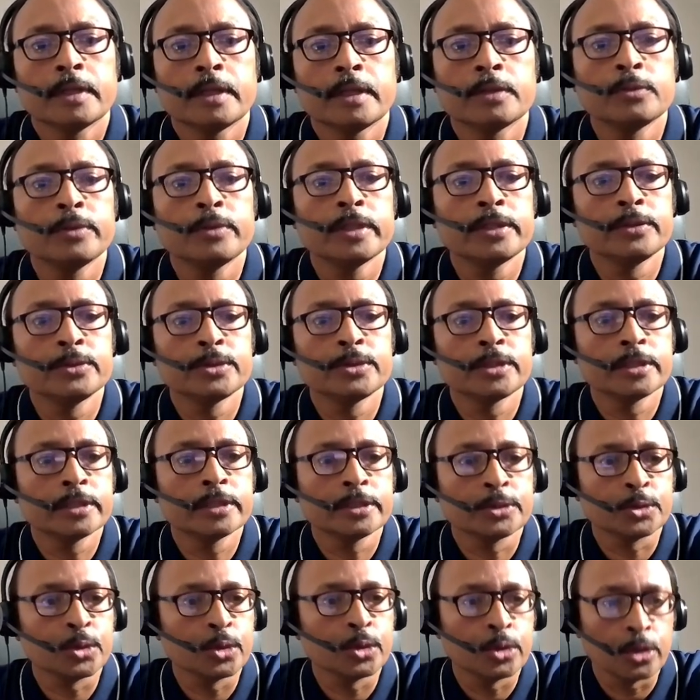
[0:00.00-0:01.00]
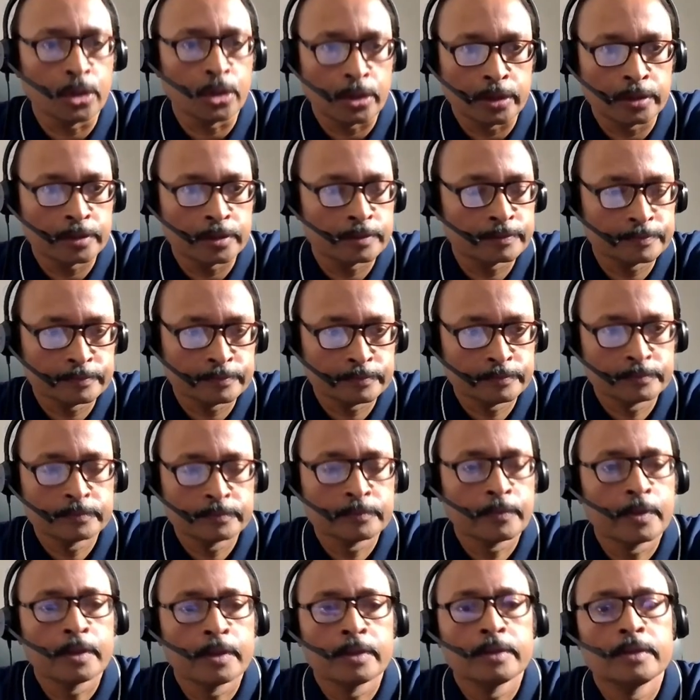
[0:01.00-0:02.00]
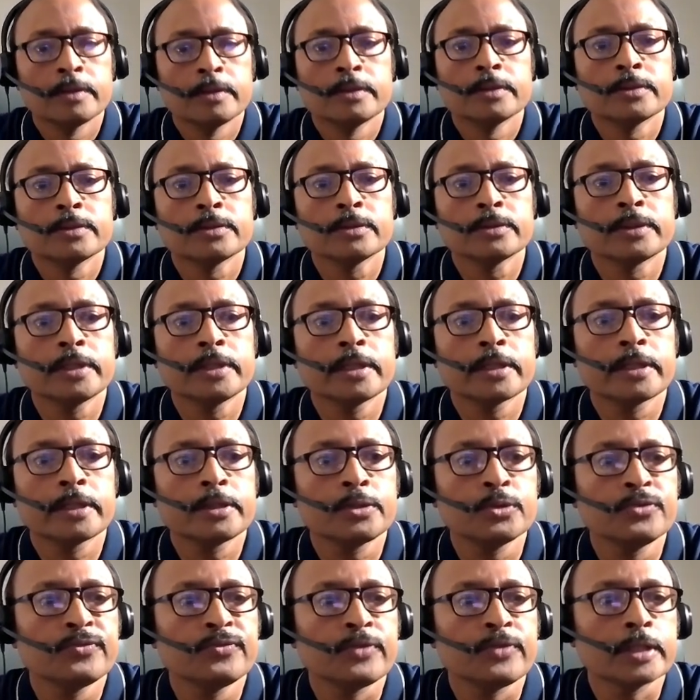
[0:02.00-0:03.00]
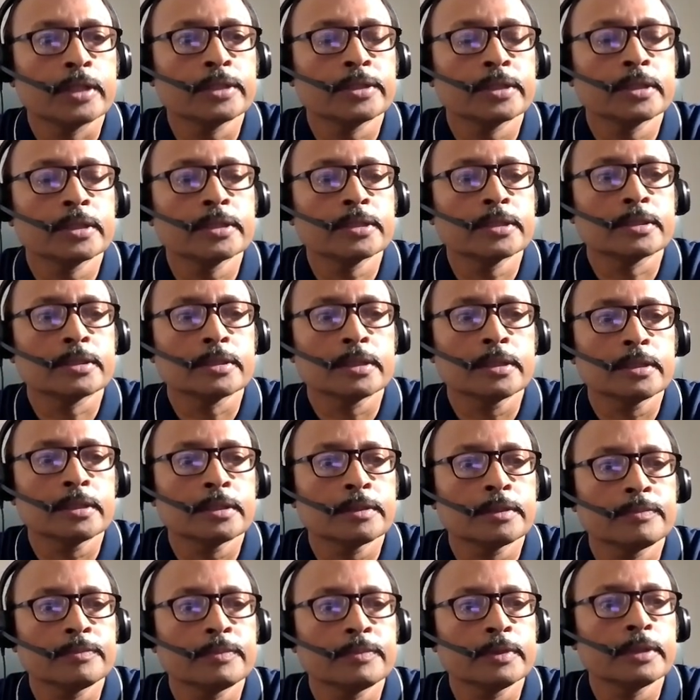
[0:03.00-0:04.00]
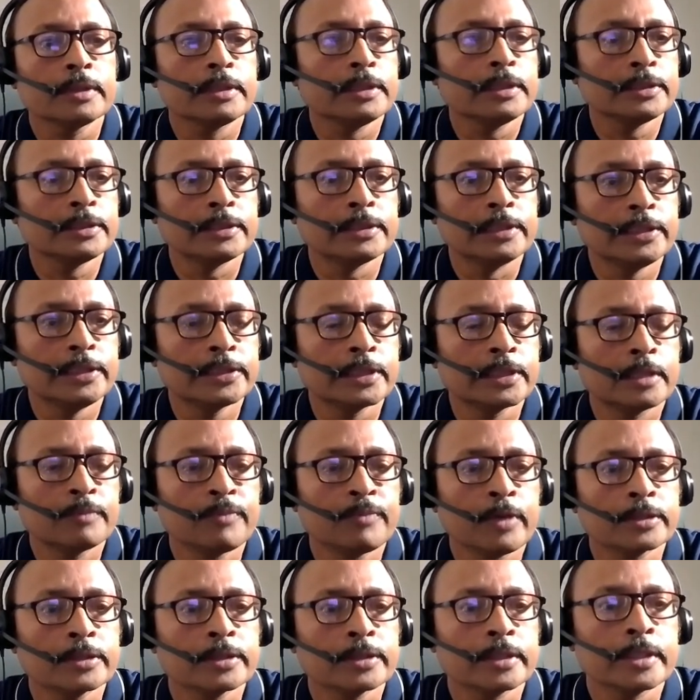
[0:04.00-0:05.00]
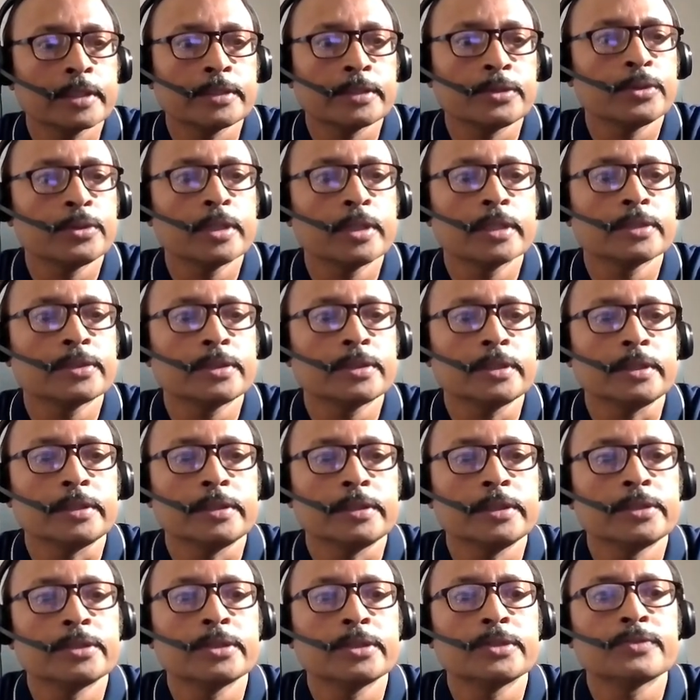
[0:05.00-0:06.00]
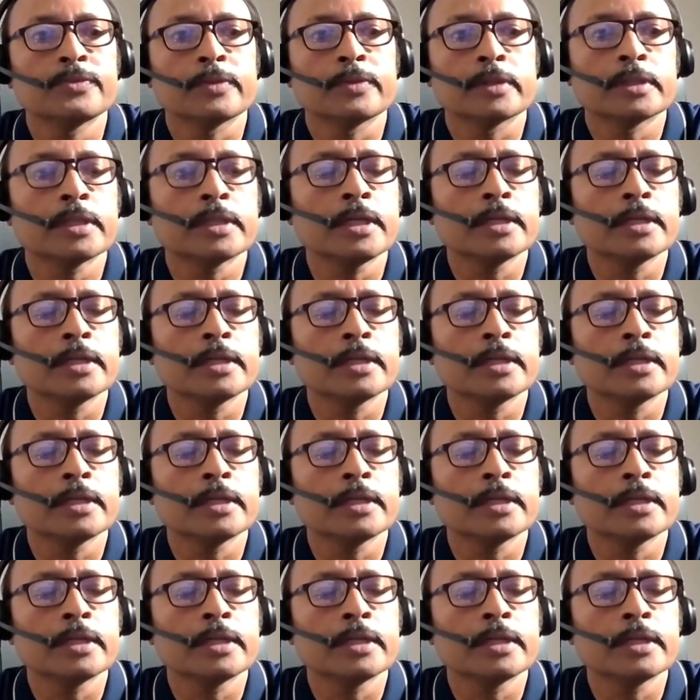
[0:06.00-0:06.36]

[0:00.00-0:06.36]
and we are using it through Grok. So there are two functions. Listen function, as you can see, this is for